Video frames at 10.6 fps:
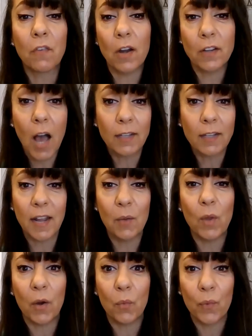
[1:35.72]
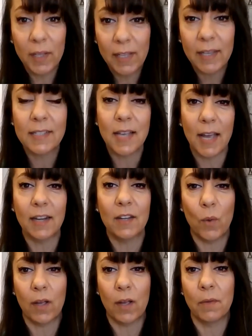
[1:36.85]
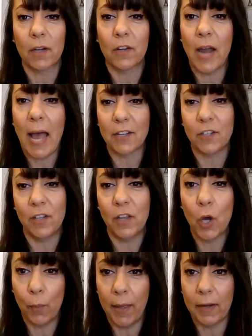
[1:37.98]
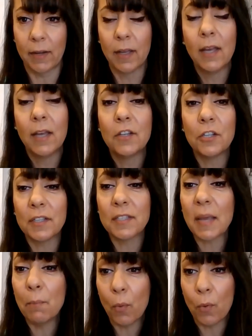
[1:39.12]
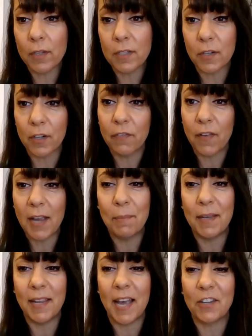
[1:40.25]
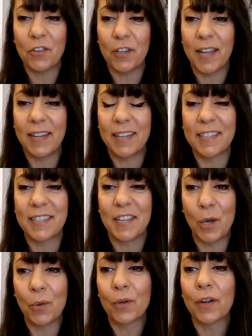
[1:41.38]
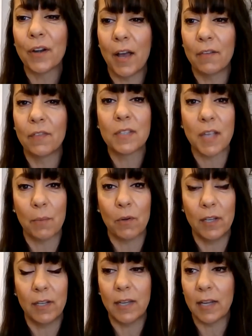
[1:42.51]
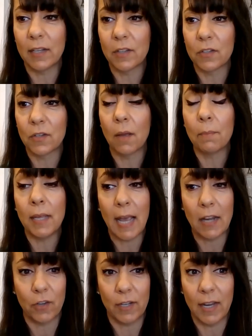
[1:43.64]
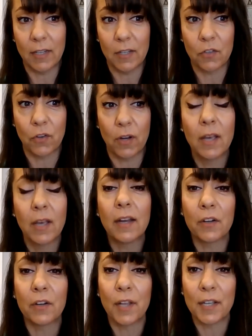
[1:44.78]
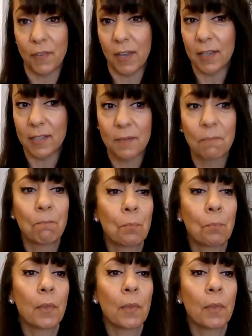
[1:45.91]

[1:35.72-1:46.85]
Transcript: For our talk today, we are really excited to welcome Dr. Ashley Hoban. She is a board-certified pediatric dentist and owner of Summerlin Pediatric Dentistry here in Las Vegas.